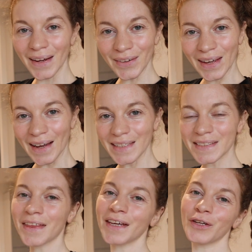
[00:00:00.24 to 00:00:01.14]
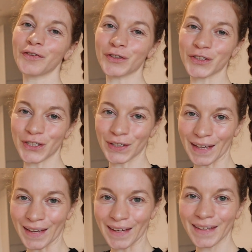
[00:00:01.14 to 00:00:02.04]
Hello guys, thank you for
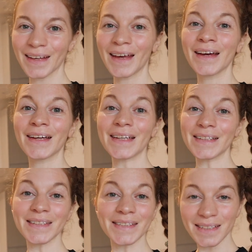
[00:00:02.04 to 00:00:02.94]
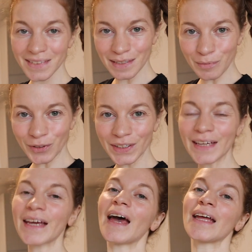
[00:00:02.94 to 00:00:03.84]
tuning in. It is Saturday
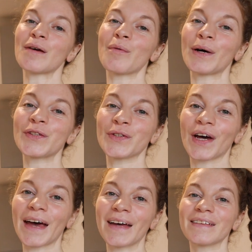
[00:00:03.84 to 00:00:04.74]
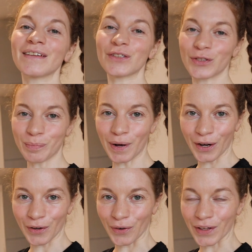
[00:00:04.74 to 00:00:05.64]
morning and I'm about to head to
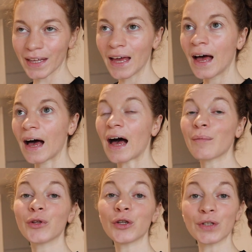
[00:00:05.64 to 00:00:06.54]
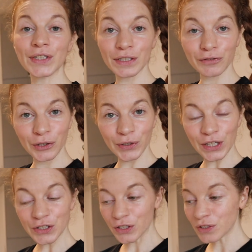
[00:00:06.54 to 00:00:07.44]
Parkrun. I'm going to try a different
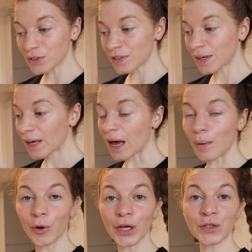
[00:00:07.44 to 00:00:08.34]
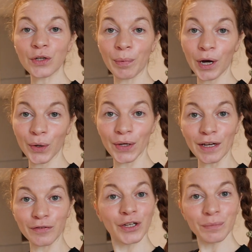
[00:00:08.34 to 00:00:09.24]
location today. I'm going to a Parkrun
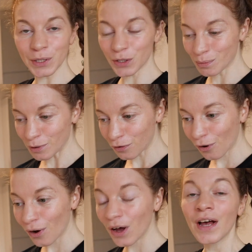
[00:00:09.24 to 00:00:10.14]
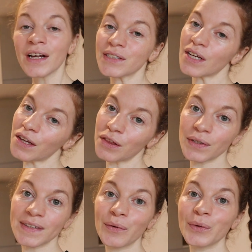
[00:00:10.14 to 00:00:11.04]
I've not been to before, so I
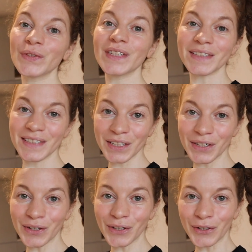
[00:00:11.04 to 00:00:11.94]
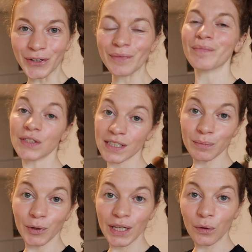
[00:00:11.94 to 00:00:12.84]
thought I would take you along. So this
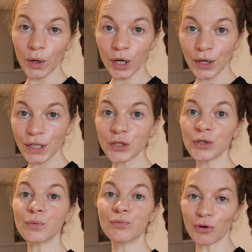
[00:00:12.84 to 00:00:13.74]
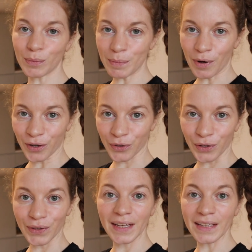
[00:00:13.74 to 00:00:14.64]
morning we are going to Bromley
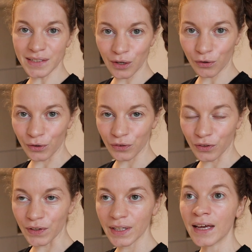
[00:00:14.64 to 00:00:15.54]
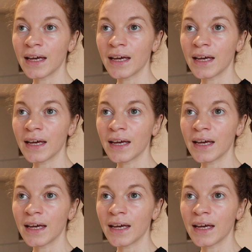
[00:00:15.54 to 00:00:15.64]
Parkrun in South London.